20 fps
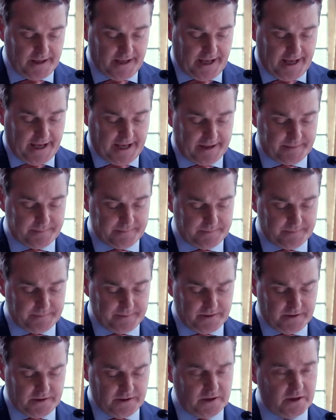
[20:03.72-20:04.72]
a
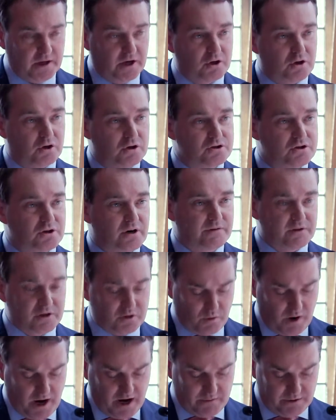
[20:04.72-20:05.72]
culture of
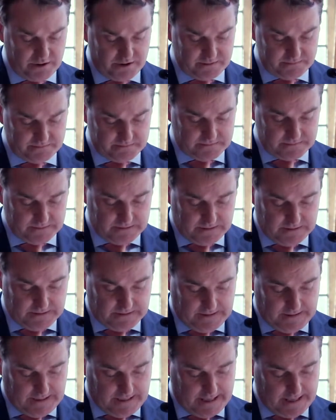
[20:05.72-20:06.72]
inquiry,
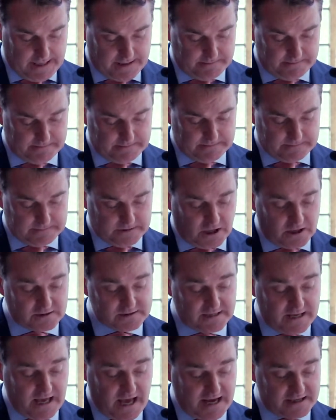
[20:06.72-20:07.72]

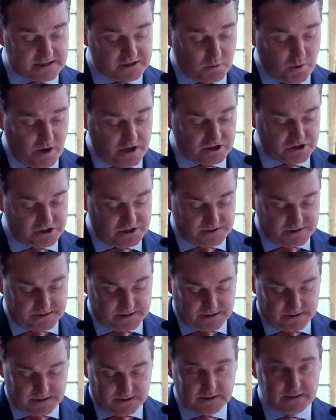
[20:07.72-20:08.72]
constantly ask
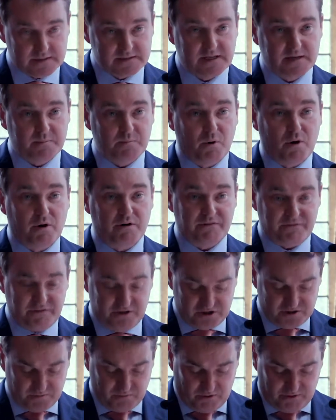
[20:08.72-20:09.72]
questions, seek more
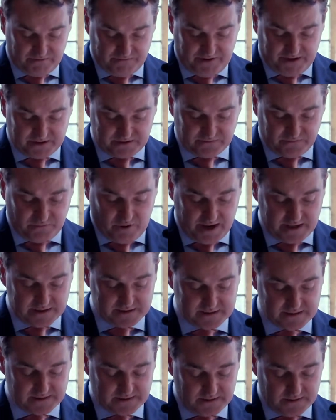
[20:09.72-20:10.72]
efficient, more effective
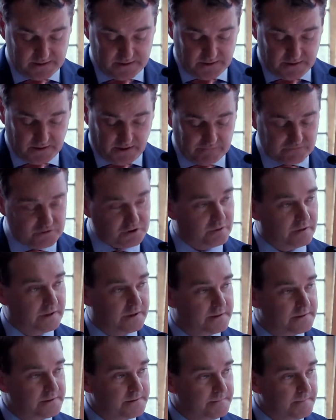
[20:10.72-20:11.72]
ways of doing
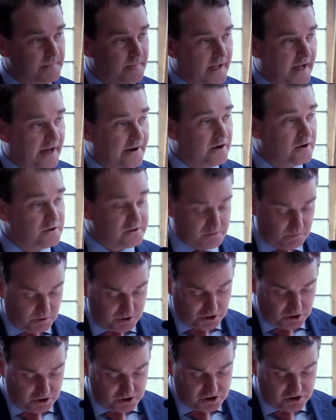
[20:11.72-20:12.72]
it, and also a
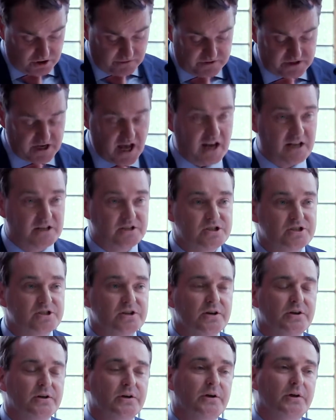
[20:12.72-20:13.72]
culture of challenge.
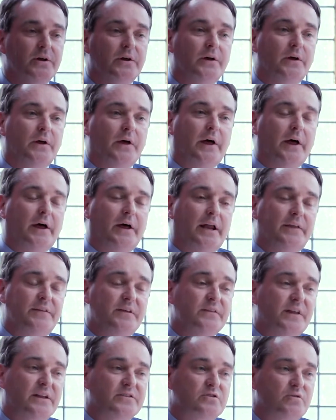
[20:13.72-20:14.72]
I
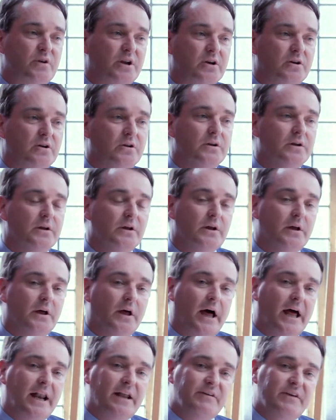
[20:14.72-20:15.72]
think that's critical.
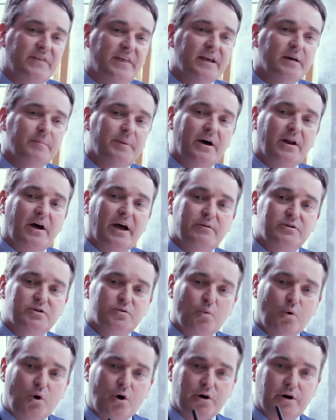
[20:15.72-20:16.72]
And if I think about
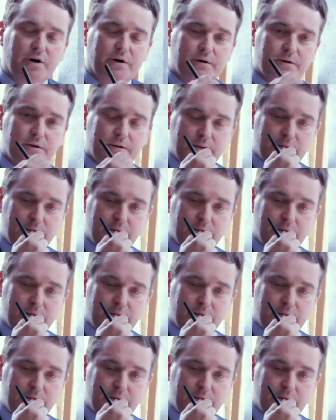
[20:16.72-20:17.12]
Irish Water,